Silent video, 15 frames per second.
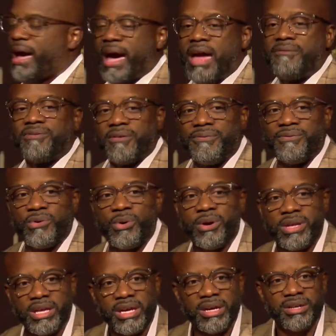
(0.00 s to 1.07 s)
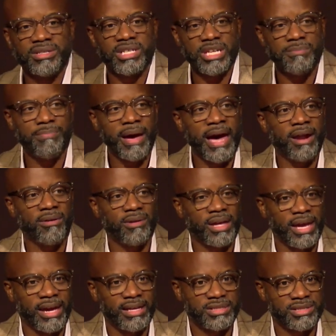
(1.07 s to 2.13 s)
And for four years, he battled
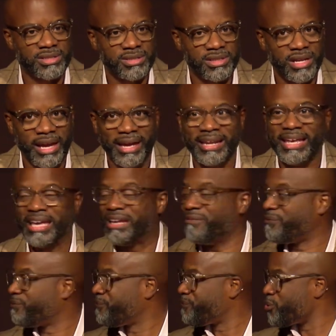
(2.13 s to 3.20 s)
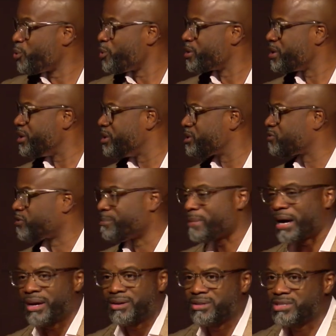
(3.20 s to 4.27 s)
cancer. And in four years, from my
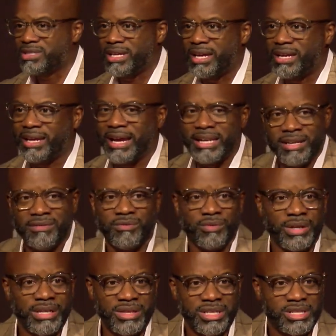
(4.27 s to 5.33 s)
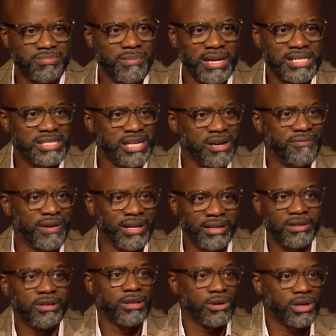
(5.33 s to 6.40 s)
understanding, I didn't read this myself, I
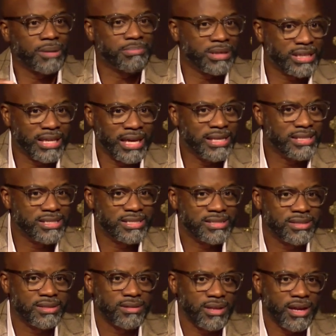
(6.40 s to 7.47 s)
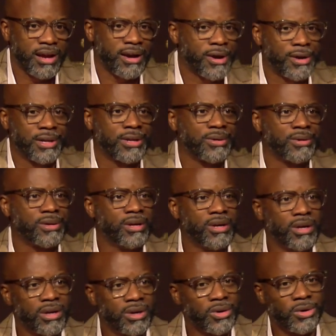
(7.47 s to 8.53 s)
didn't look up the dates. I heard it
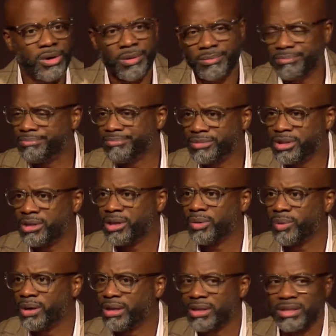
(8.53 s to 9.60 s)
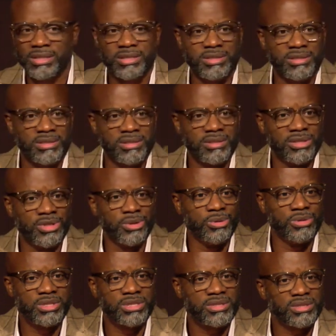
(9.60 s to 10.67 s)
on, you know, one of the
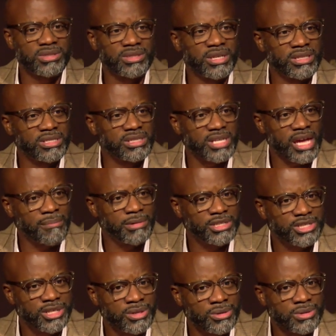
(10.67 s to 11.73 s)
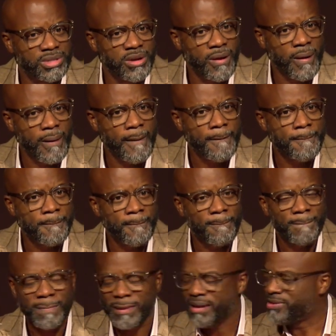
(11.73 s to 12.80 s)
news entertainment shows
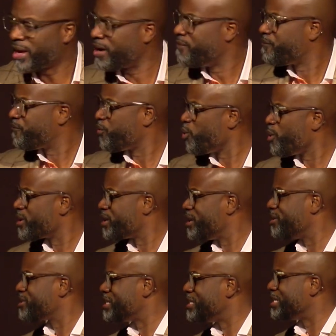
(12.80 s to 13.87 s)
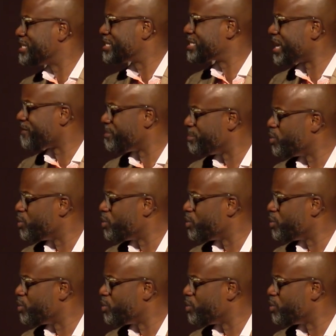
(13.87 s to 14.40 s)
that in four years he did seven